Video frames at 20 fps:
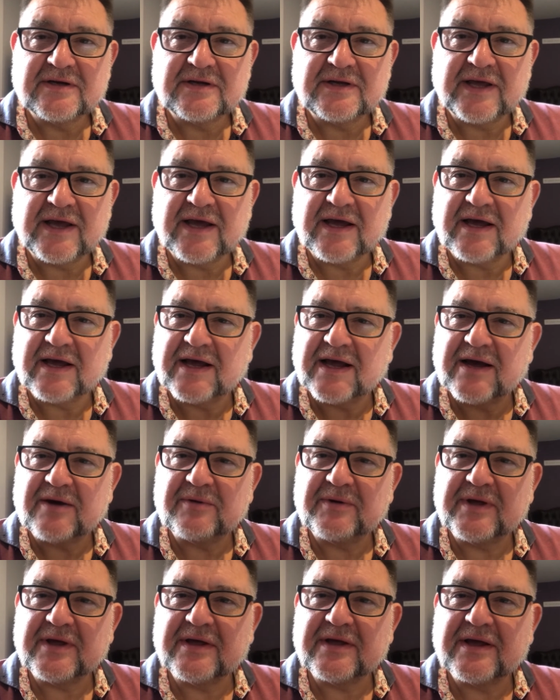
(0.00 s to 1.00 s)
Yeah, how
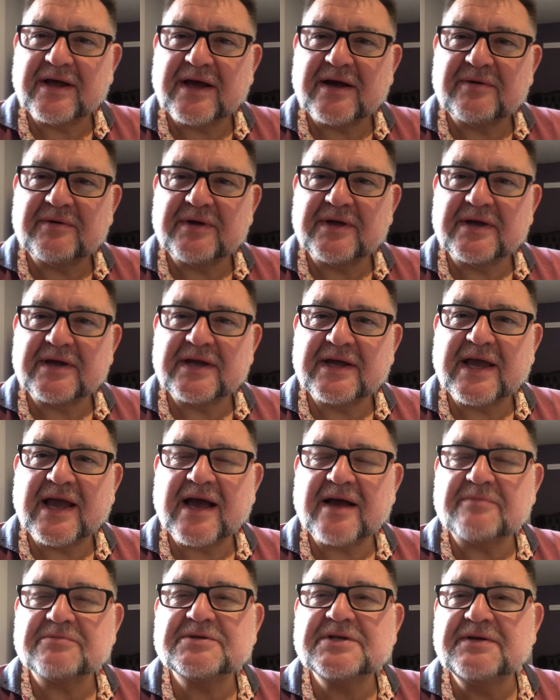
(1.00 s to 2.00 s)
it
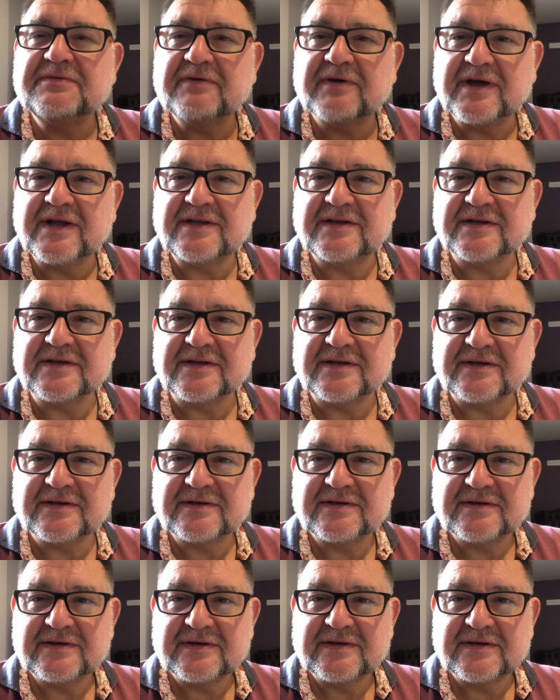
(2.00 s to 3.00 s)
captivated
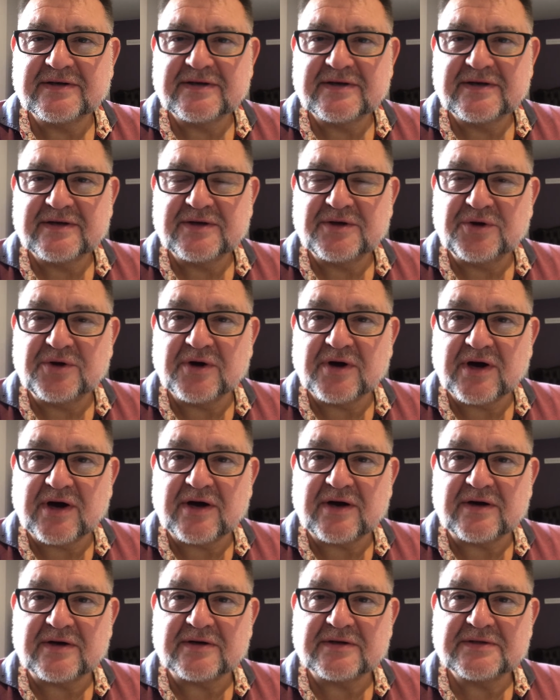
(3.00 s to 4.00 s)
your
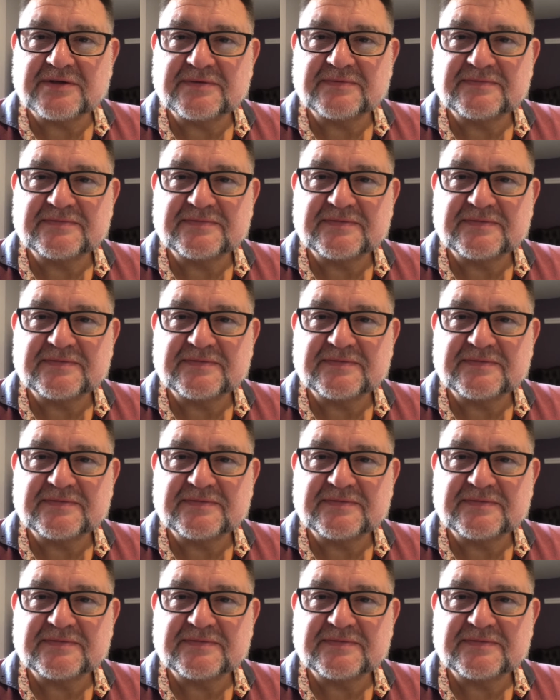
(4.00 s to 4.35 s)
heart.